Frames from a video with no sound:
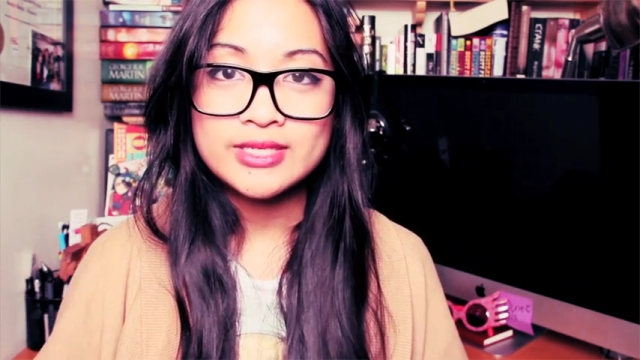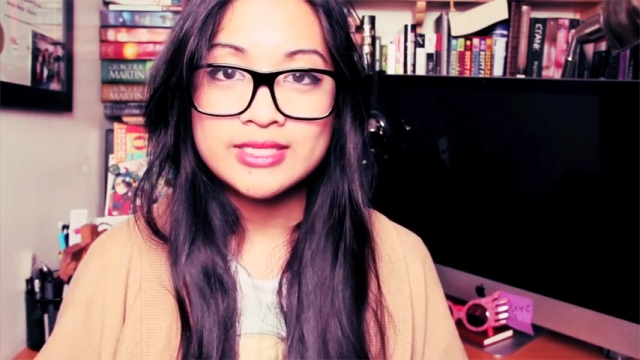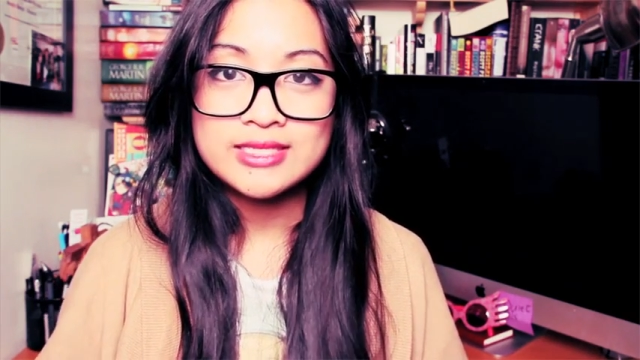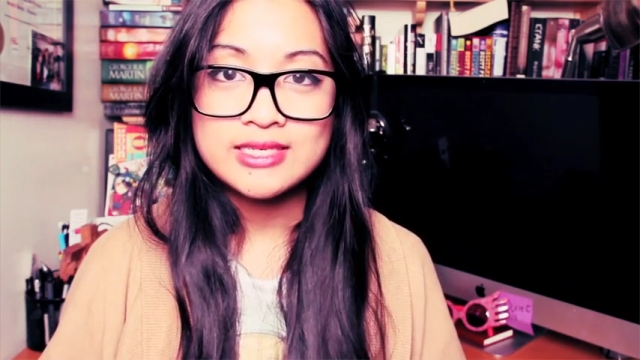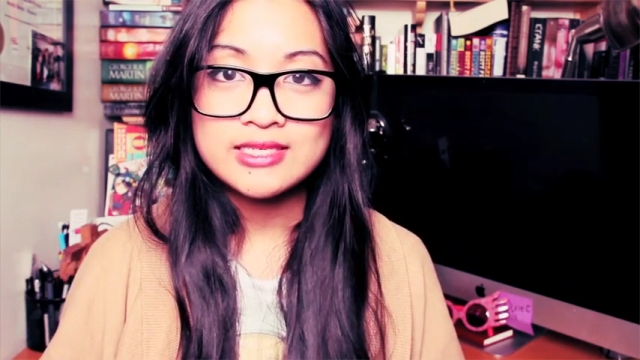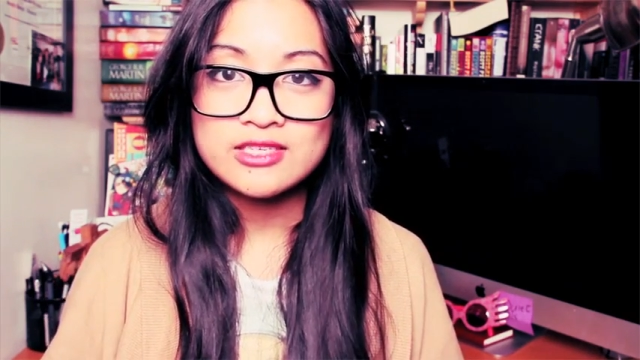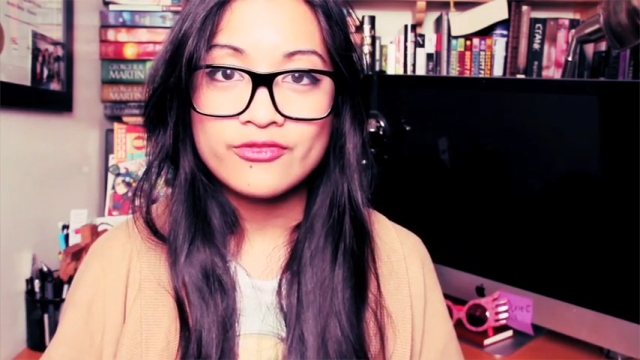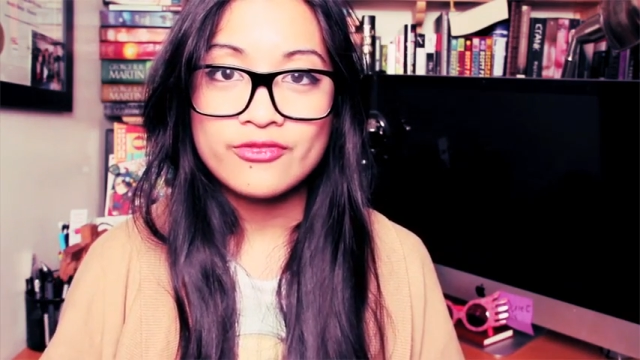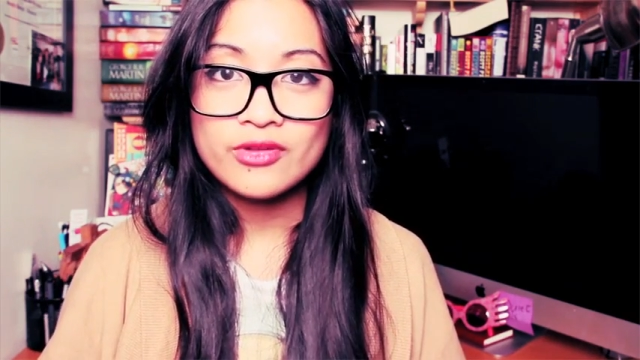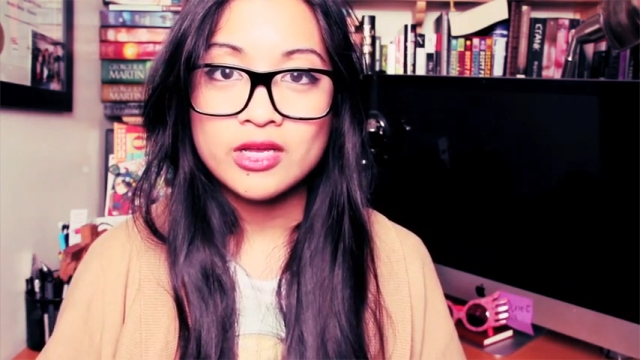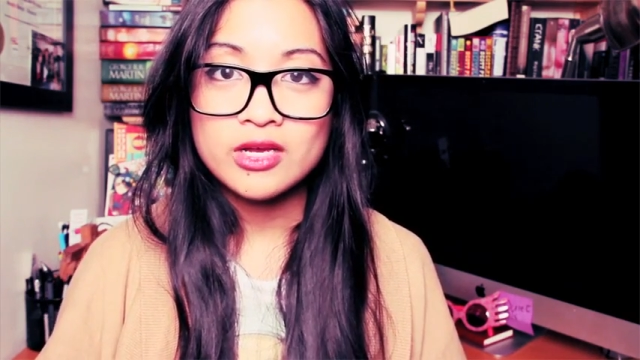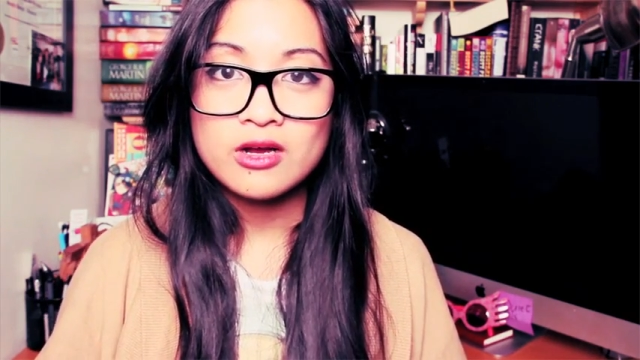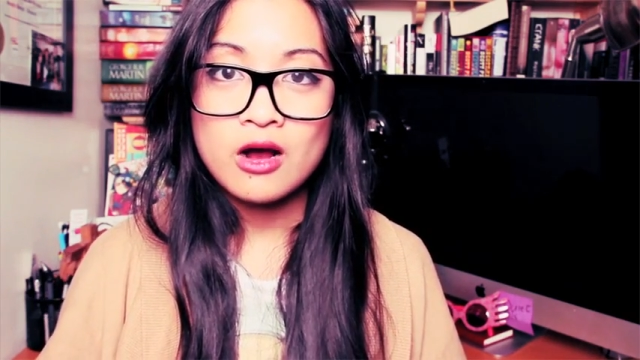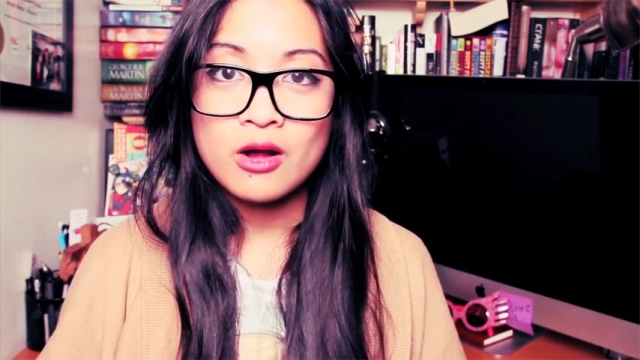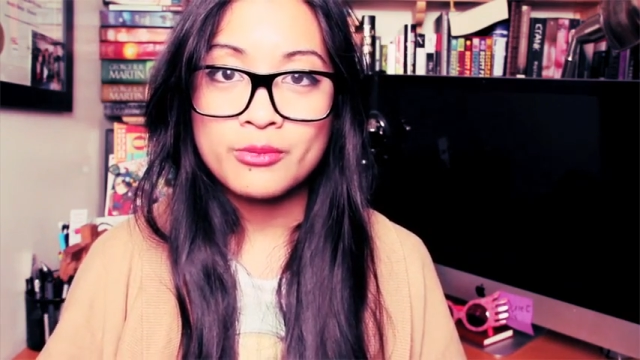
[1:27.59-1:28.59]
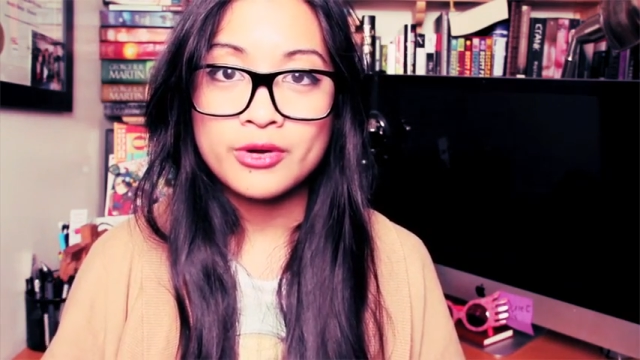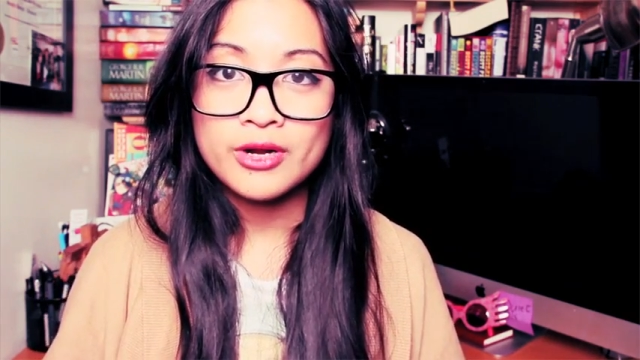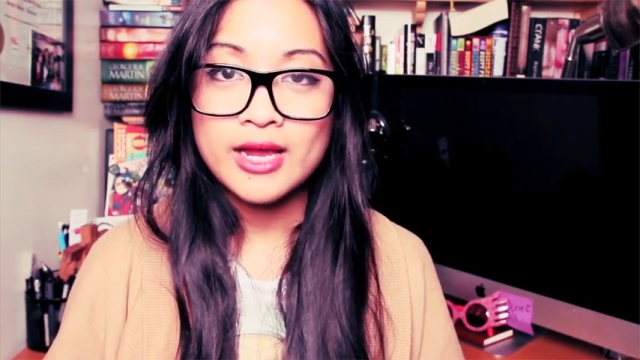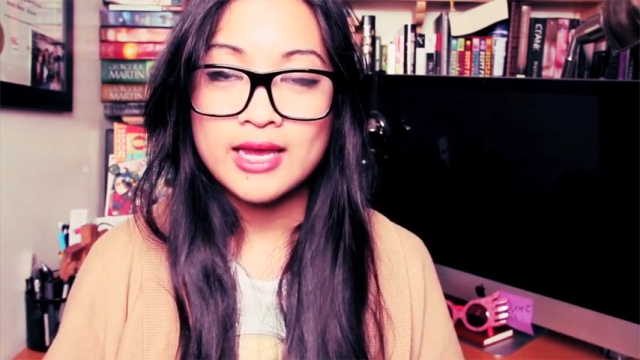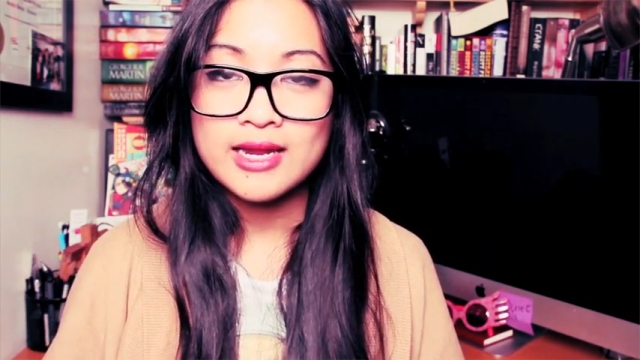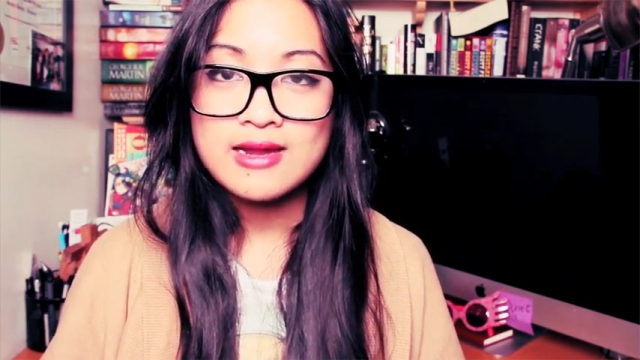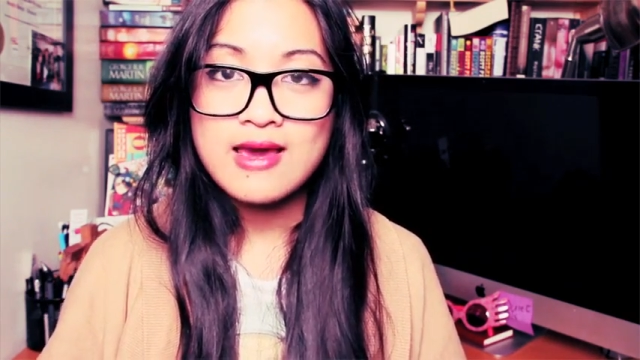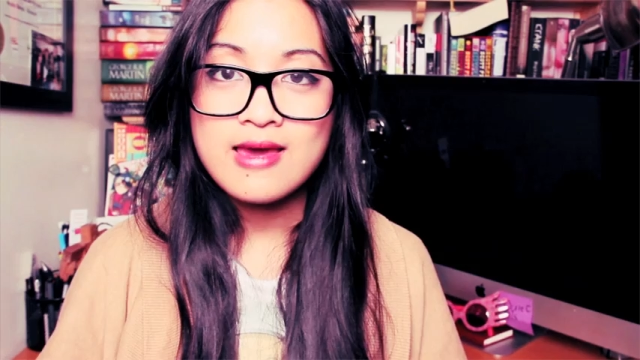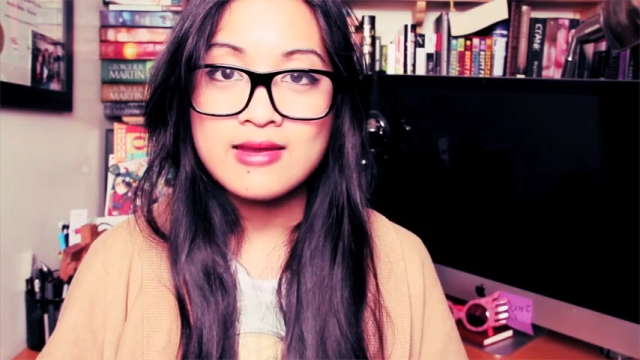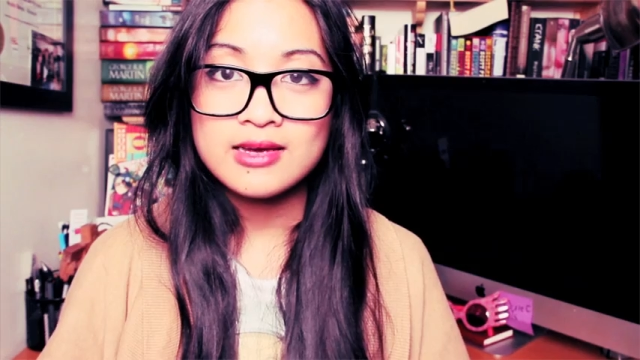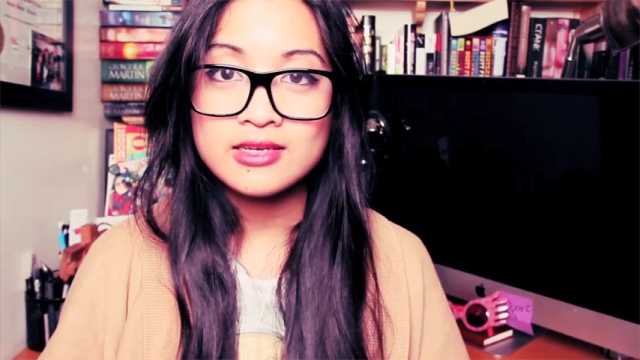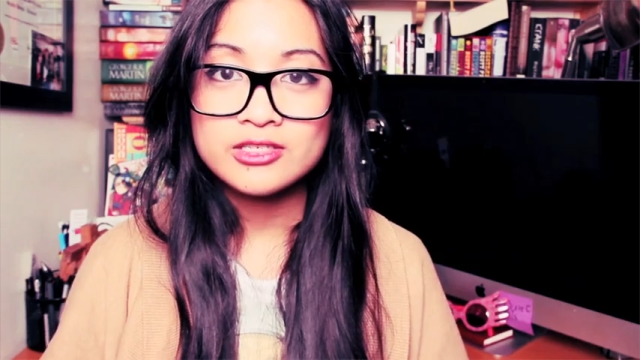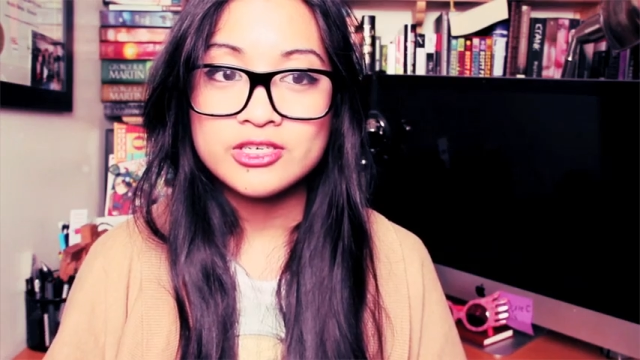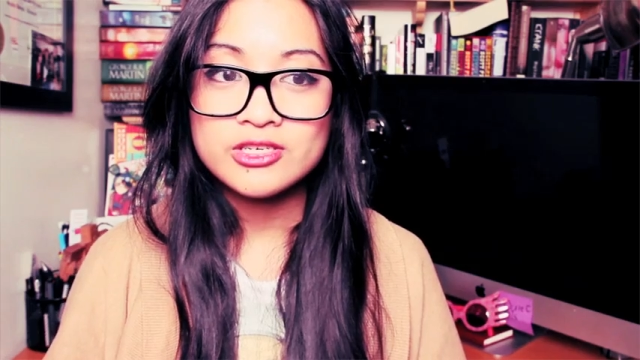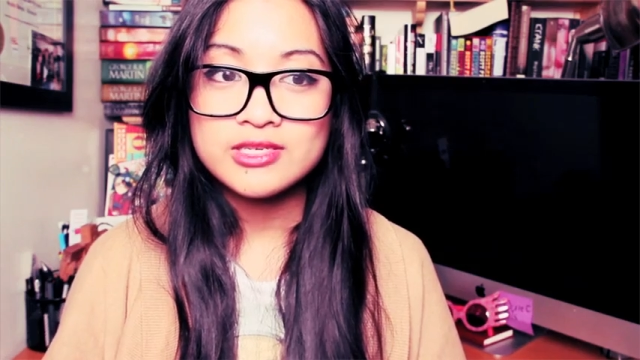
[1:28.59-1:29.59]
he doesn't fully comprehend and
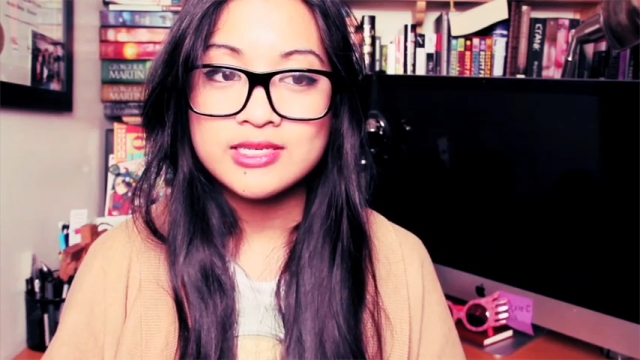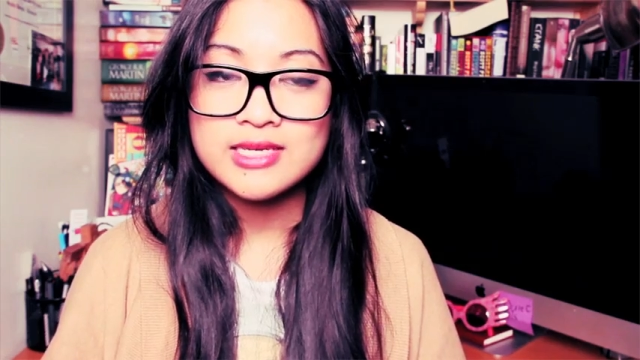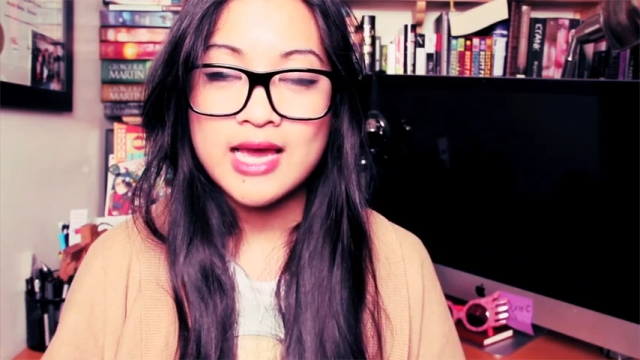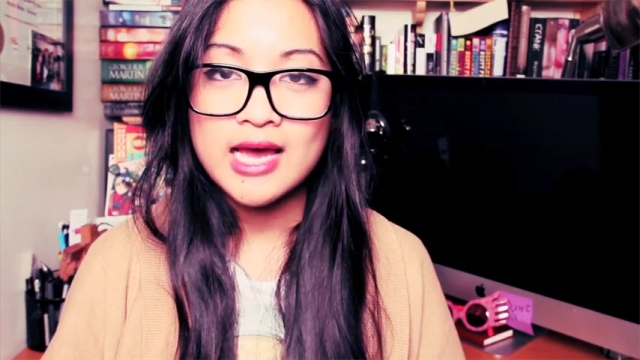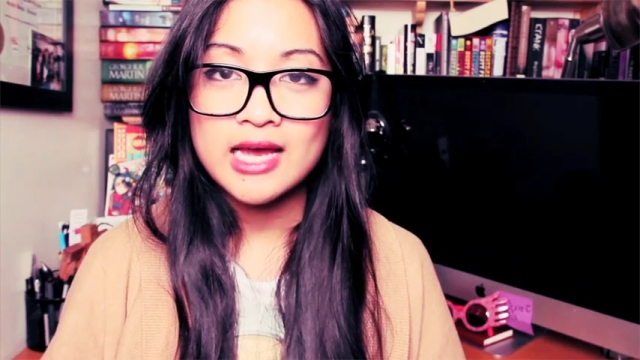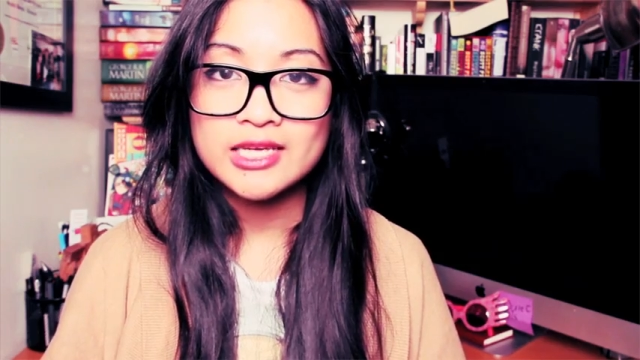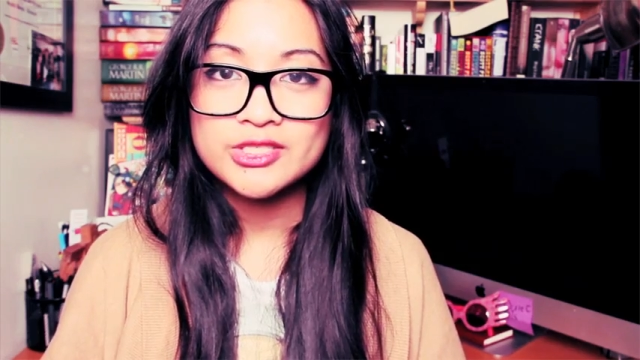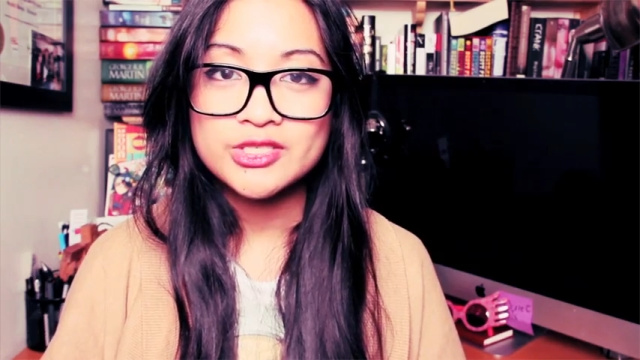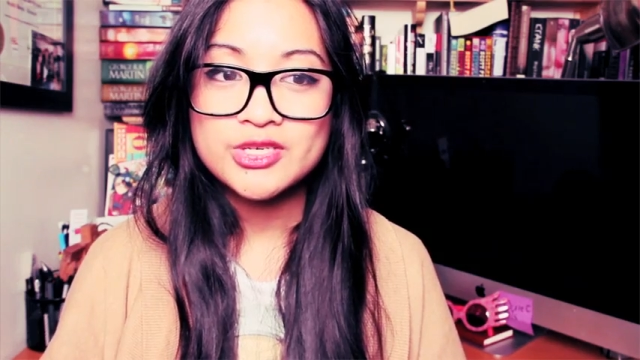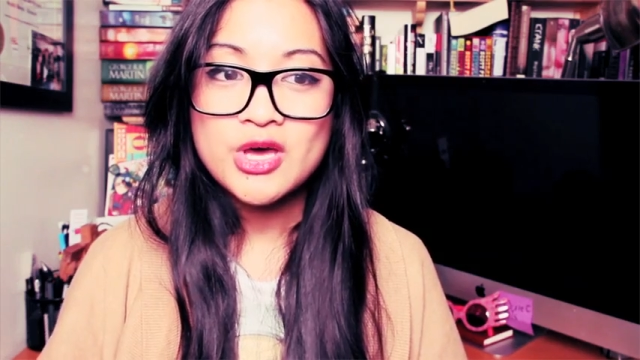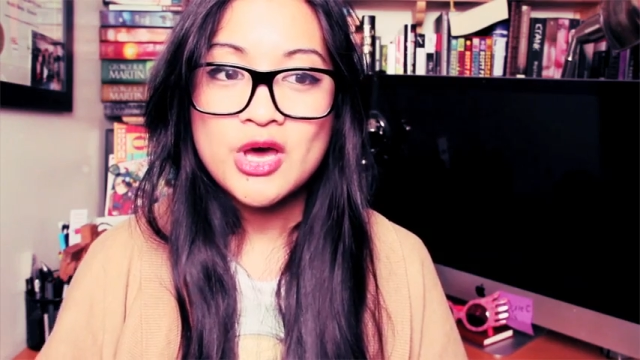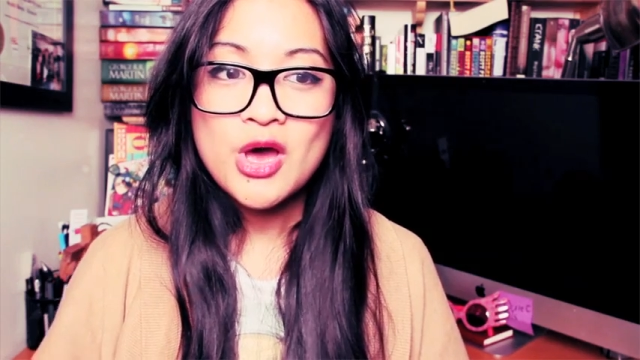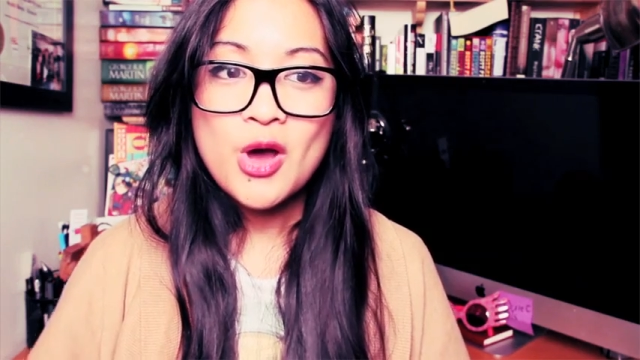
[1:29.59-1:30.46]
understand